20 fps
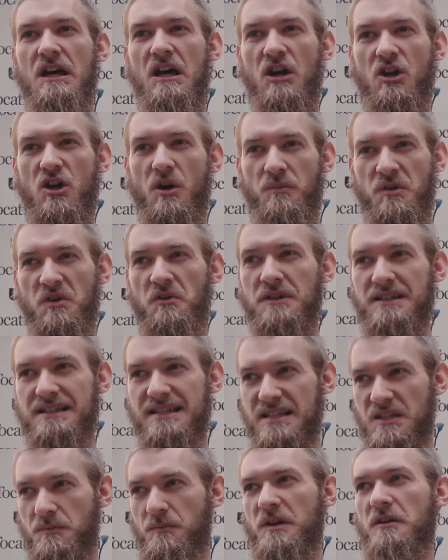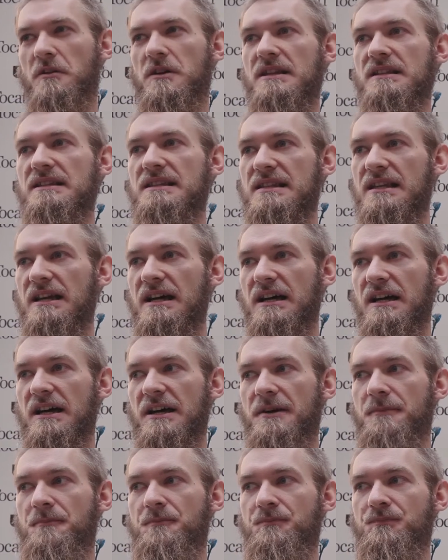community spirit
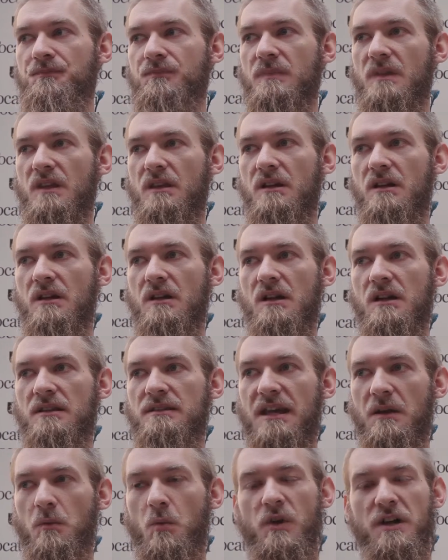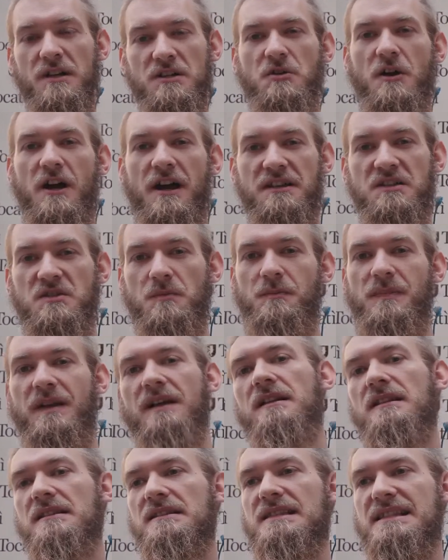that we're trying to
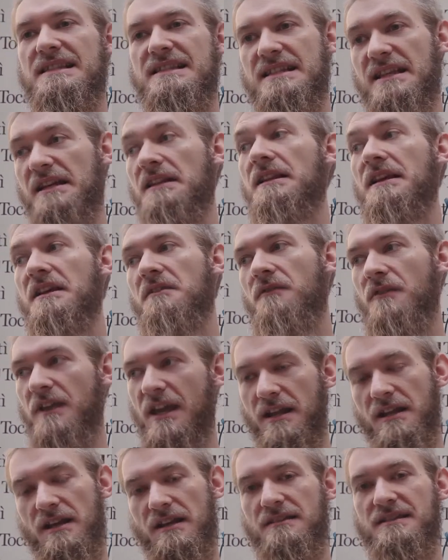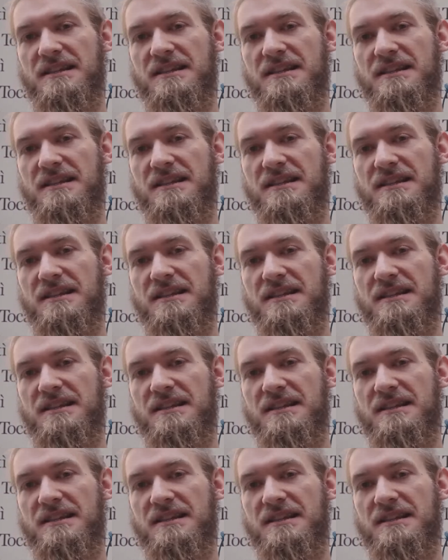build still in Vienna,